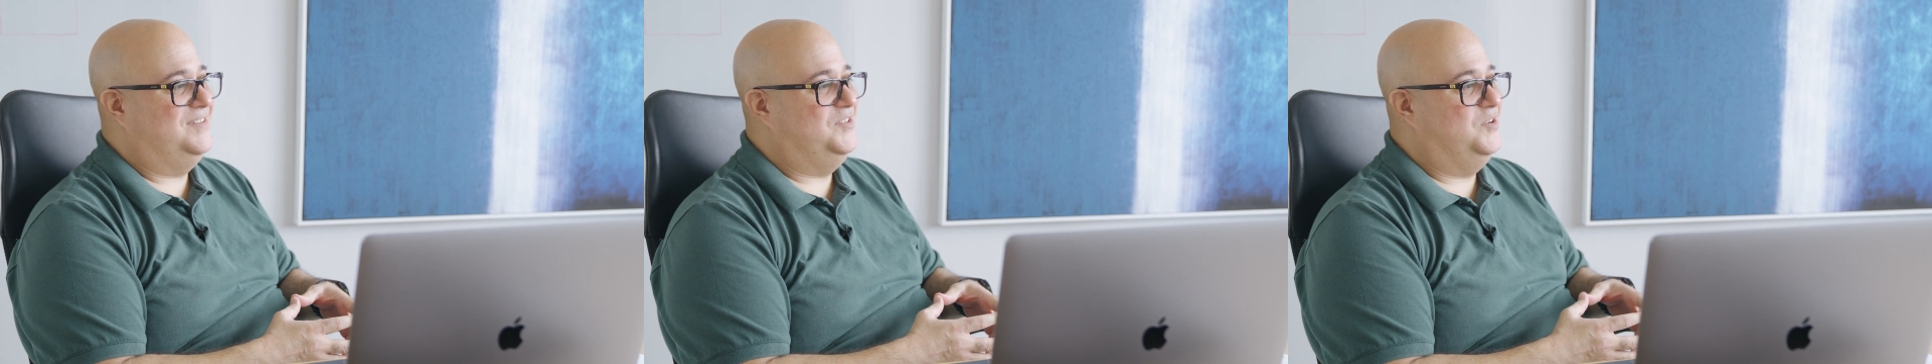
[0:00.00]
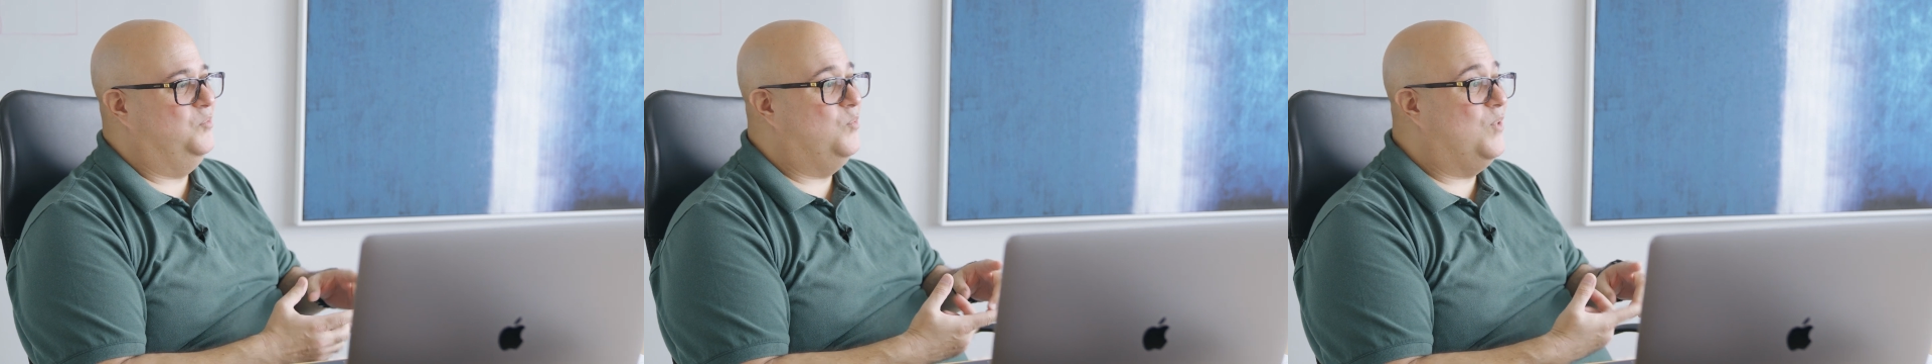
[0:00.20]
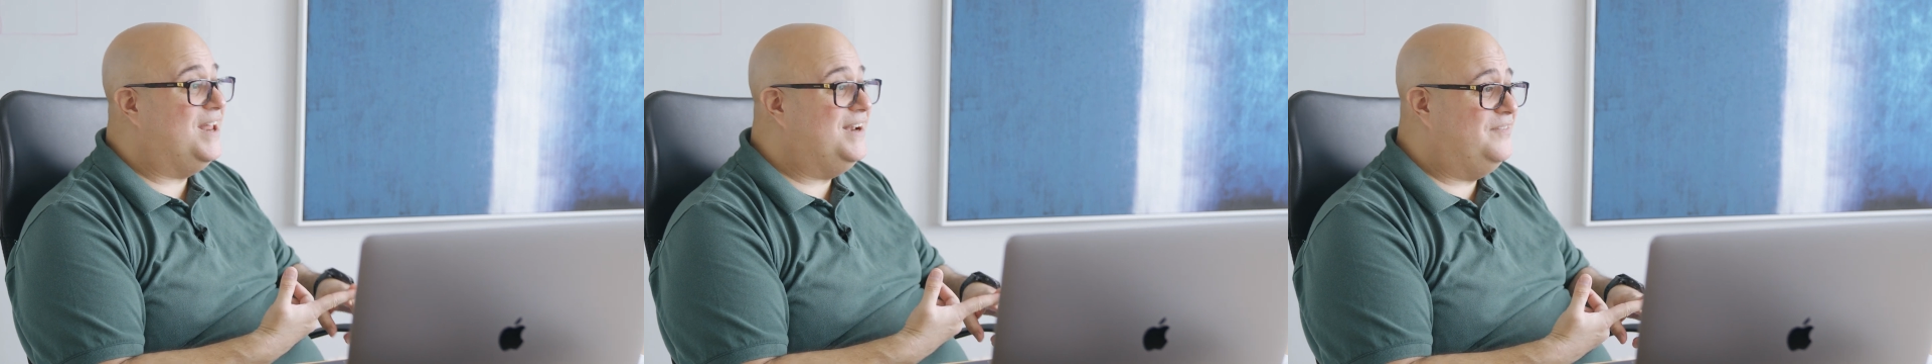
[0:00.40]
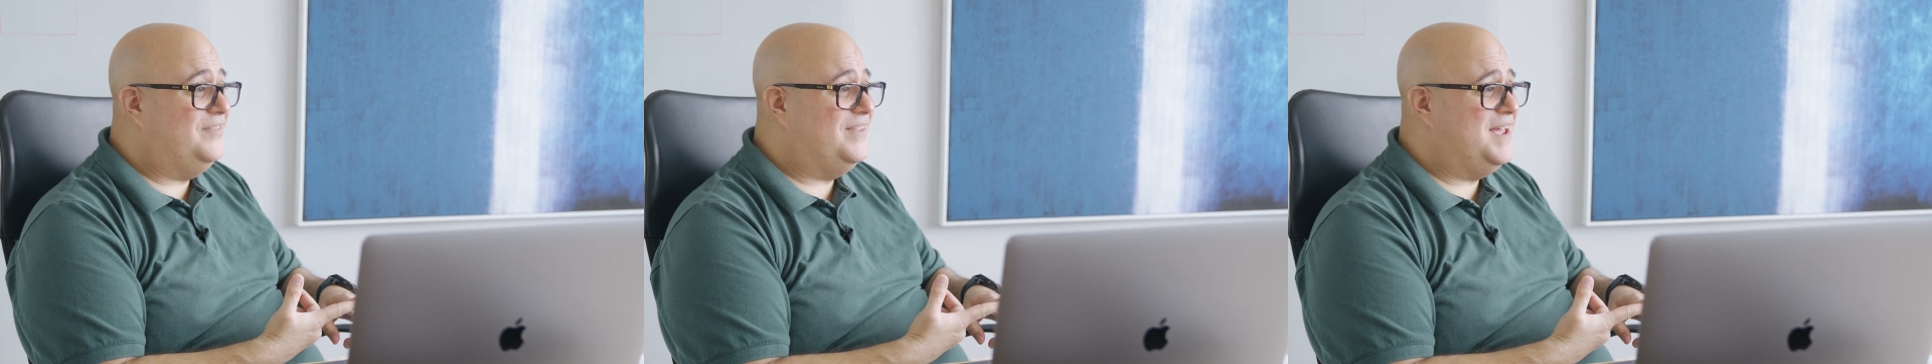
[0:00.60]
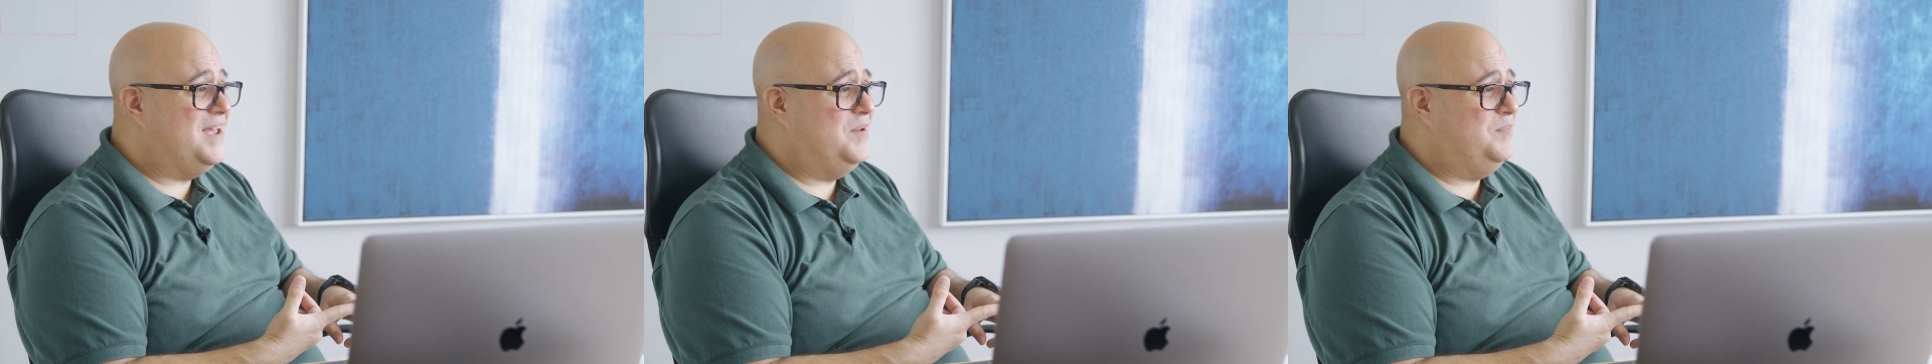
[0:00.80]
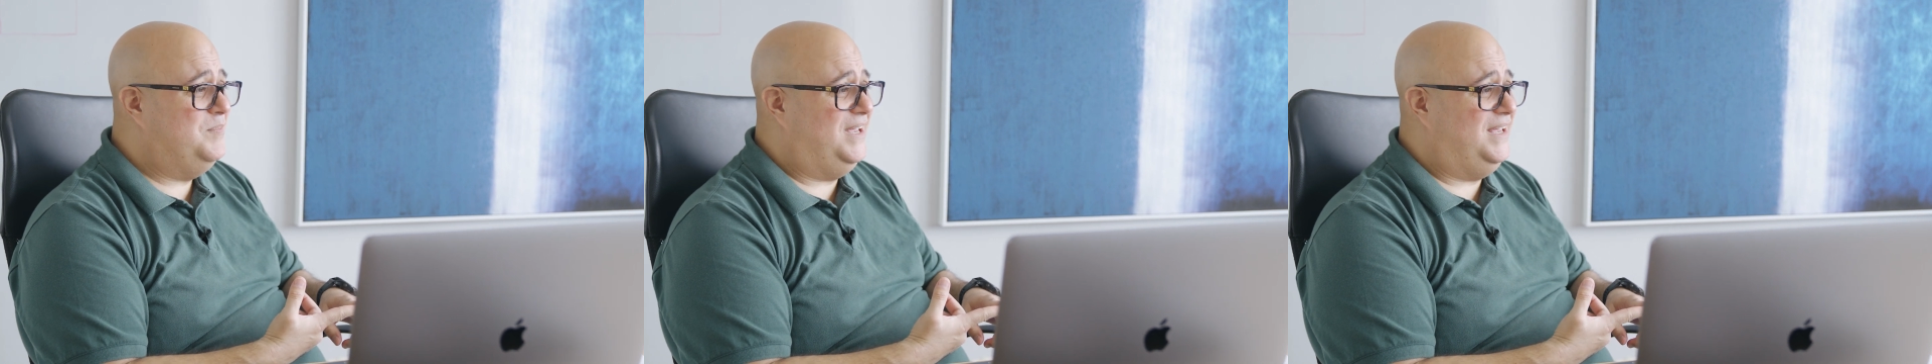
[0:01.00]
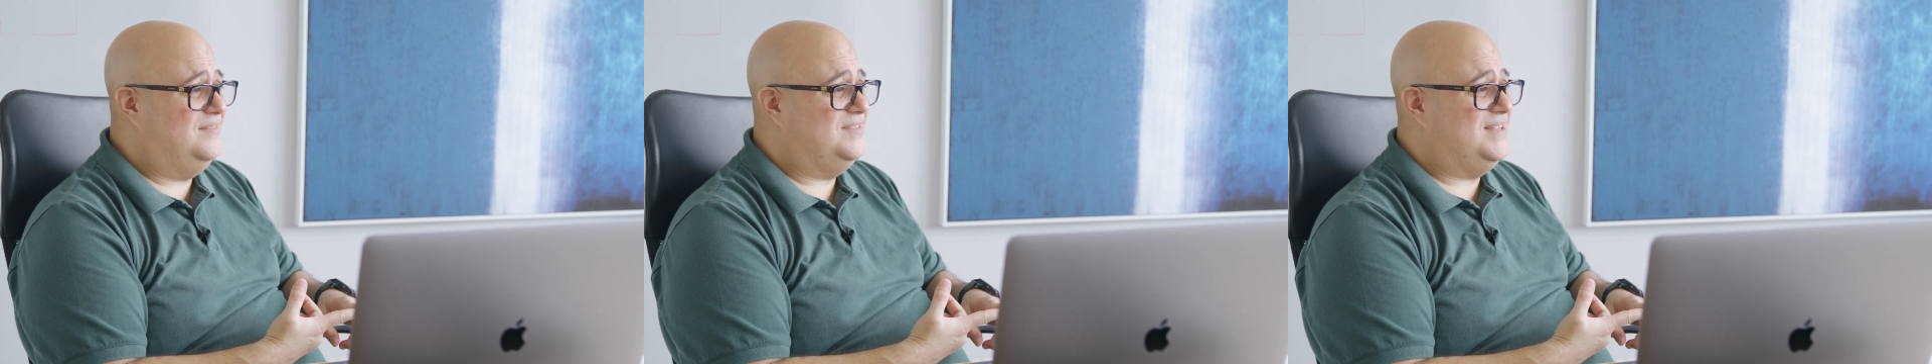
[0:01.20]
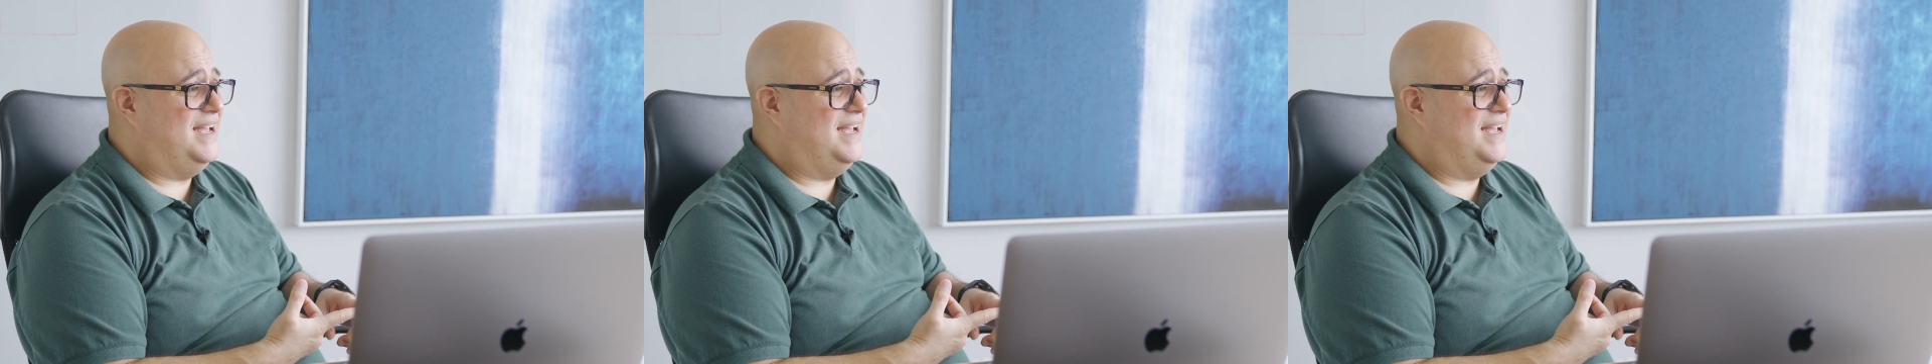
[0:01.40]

So one of them is